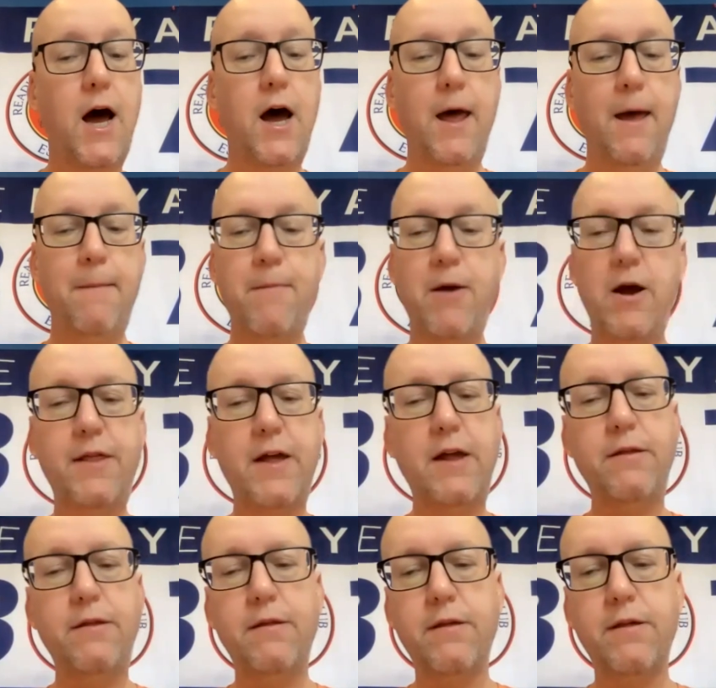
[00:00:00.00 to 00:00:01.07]
And
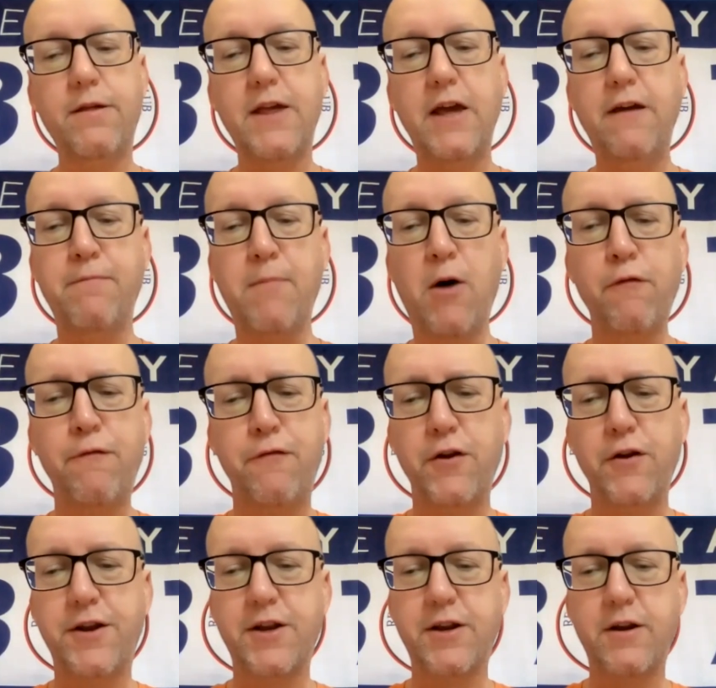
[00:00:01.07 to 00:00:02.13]
then Steve
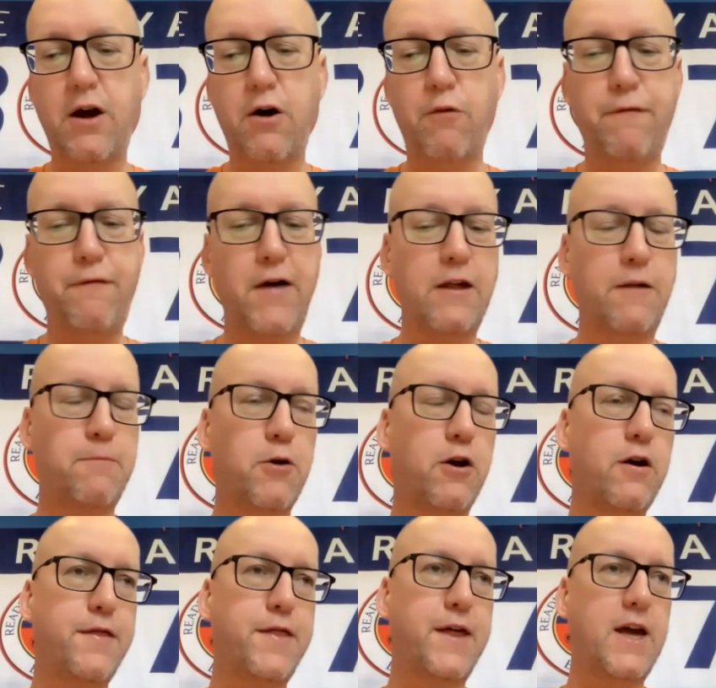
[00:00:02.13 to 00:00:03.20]
Mulford on
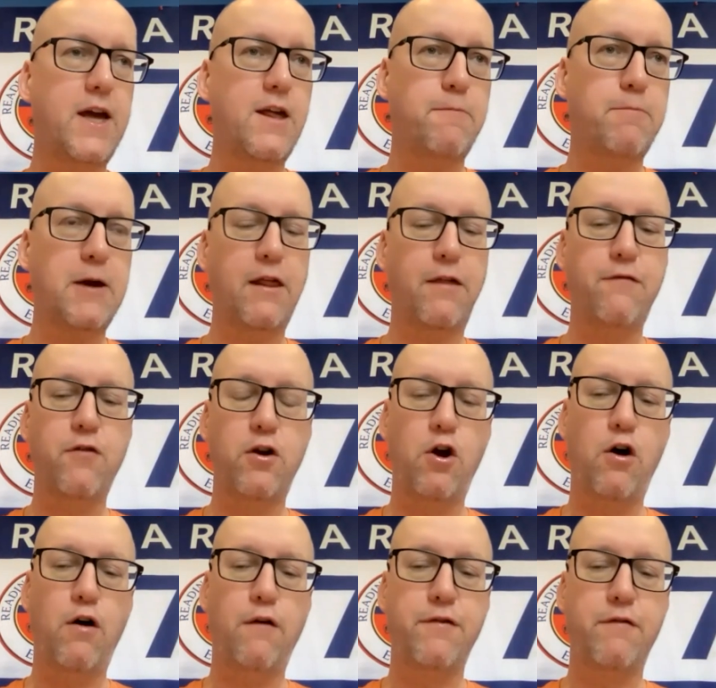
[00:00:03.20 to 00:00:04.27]
Facebook, I think he speaks for a
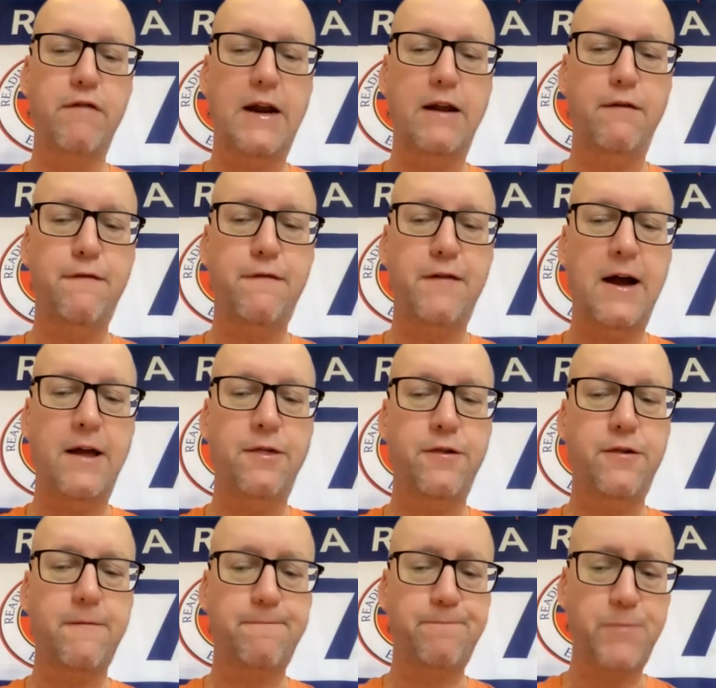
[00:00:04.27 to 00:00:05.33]
lot of the Reading
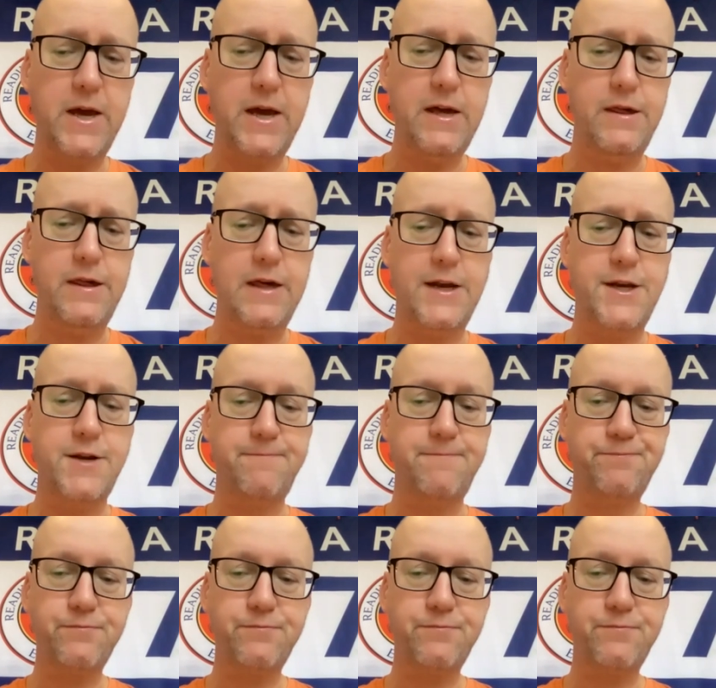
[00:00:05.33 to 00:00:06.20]
fans. He said,